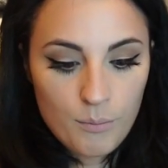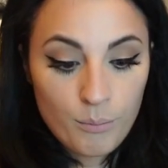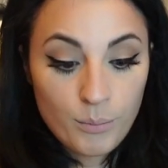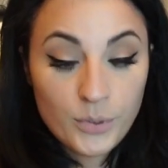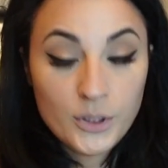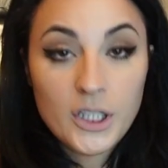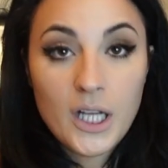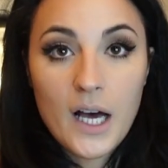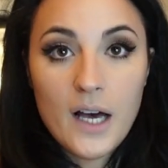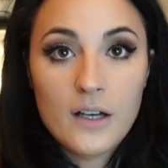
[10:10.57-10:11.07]

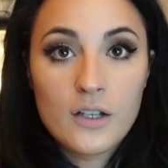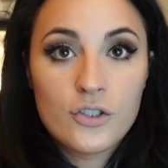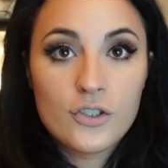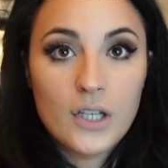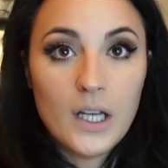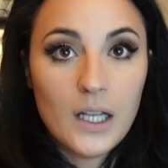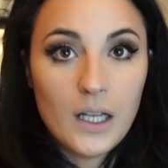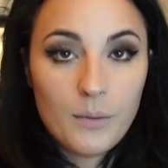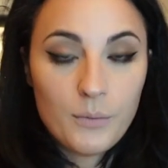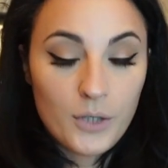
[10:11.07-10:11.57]
blush,
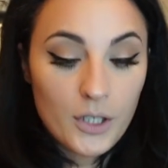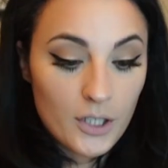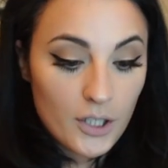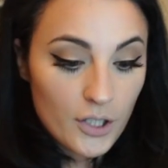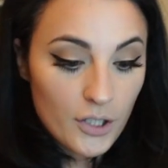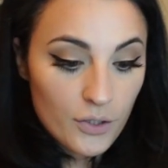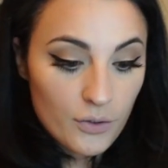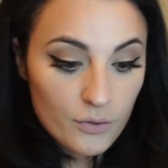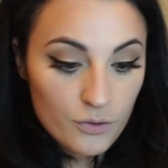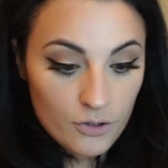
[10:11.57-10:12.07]
and I'm gonna
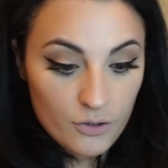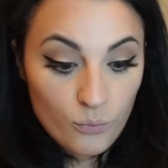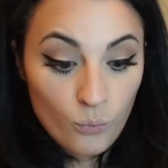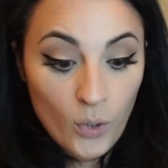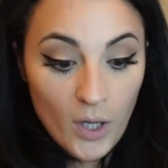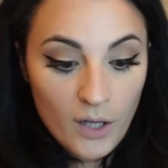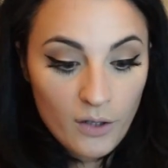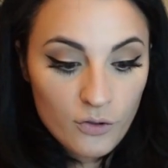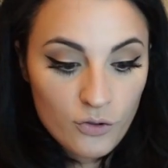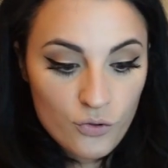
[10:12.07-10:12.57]
use
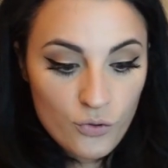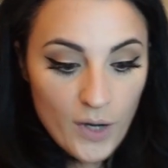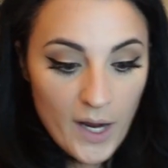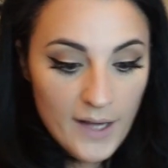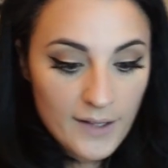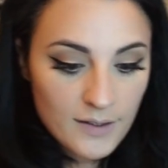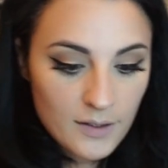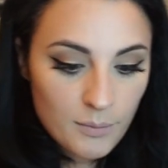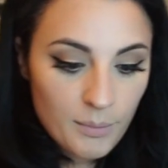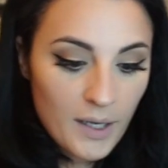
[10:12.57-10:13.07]
Well
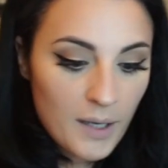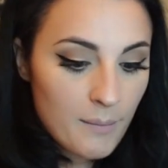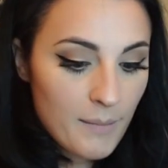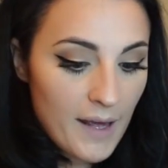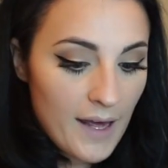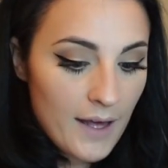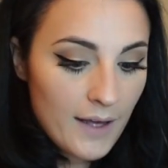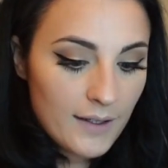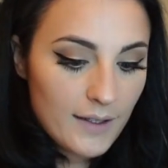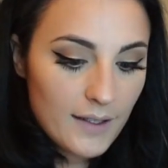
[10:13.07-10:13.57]
Dressed by
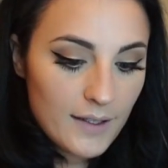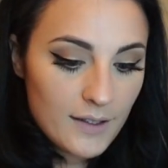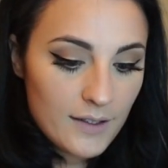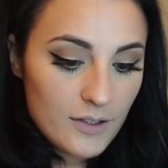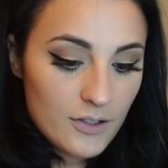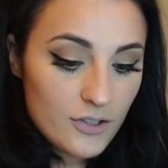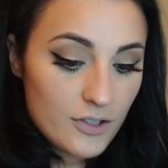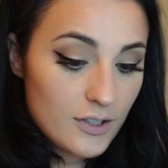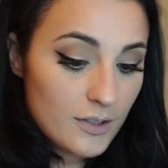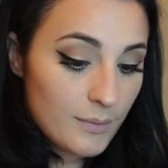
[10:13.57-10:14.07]
MAC. It
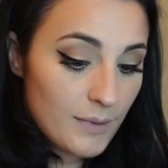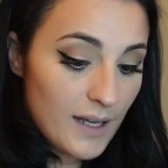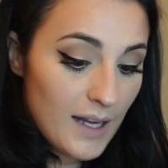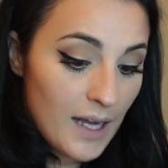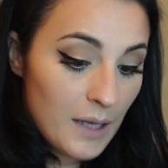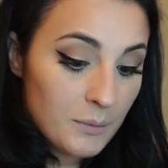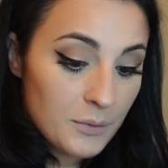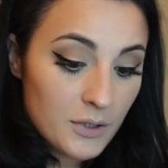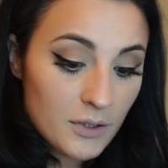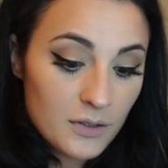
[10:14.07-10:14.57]
is just my
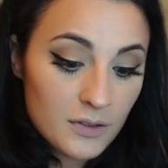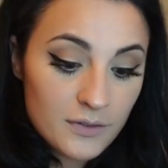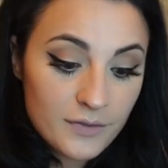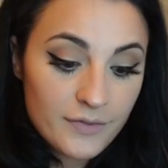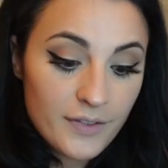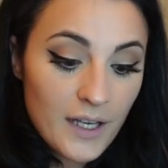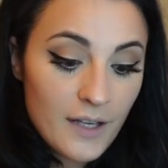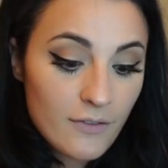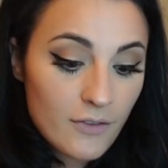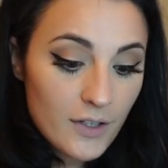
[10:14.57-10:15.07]
absolute
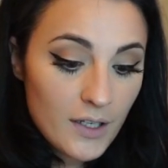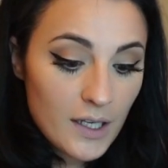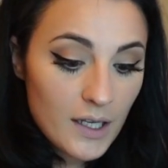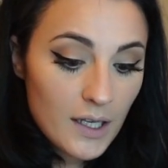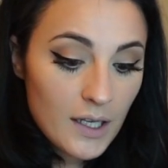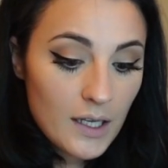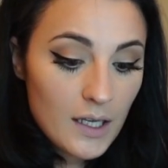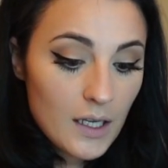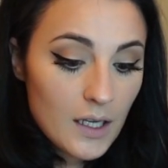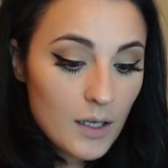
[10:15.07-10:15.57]
favorite.